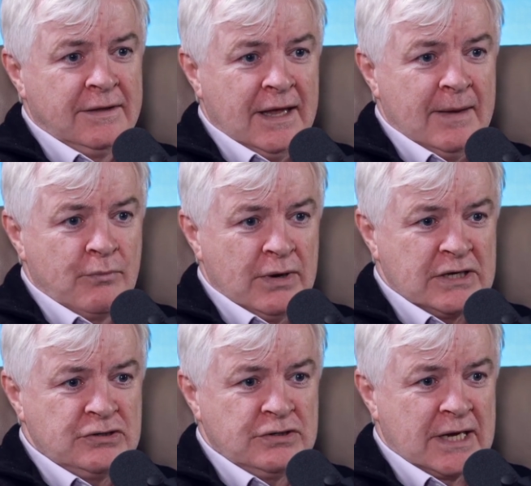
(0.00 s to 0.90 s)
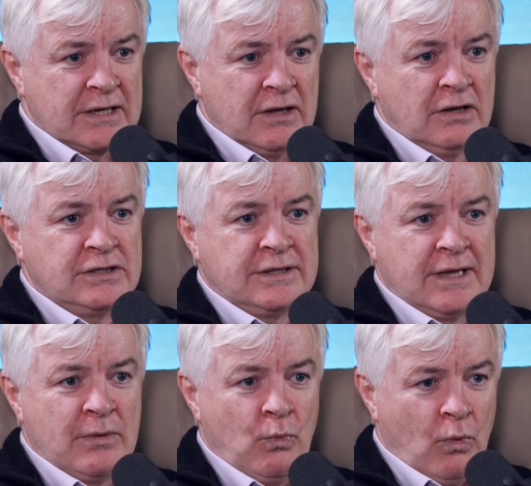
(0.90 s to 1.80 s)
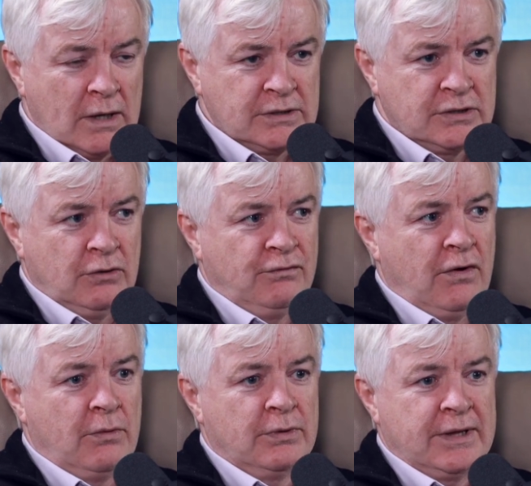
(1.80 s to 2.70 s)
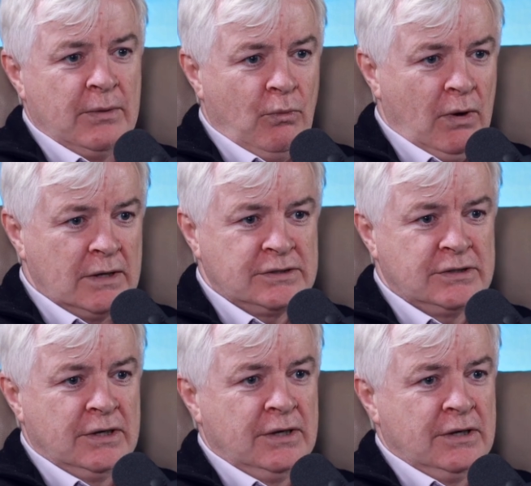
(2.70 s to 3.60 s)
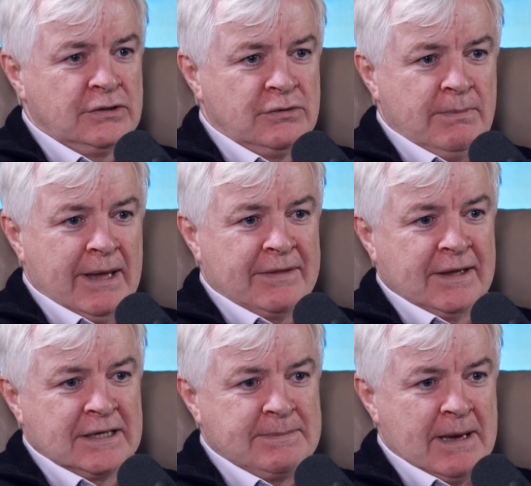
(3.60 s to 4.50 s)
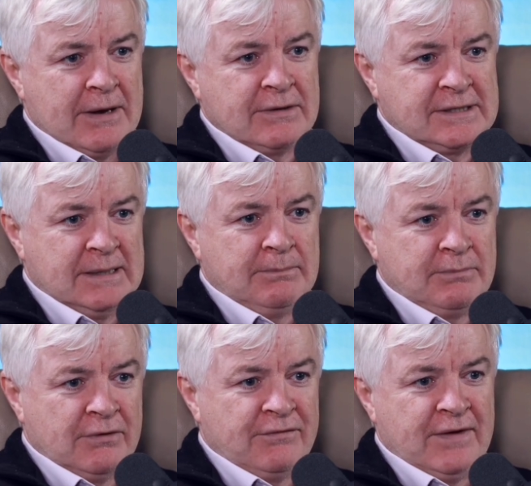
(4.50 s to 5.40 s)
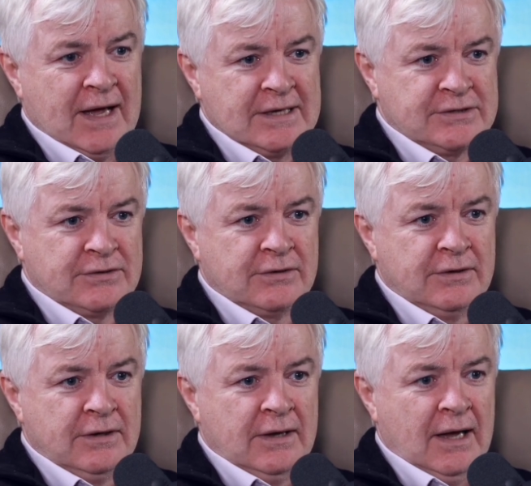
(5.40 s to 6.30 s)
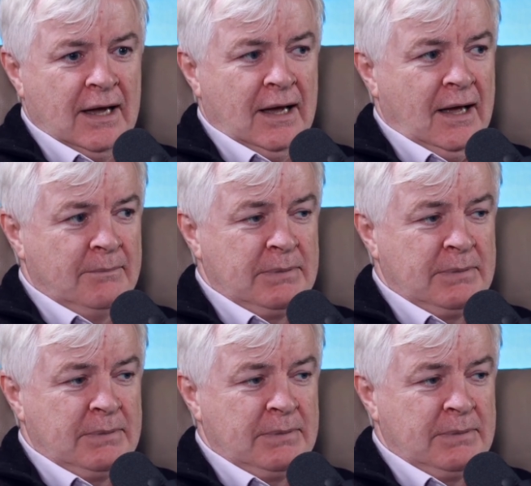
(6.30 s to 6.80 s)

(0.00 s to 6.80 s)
They embrace new technology. They want to go forward. They want to make things better, simpler, faster, uh,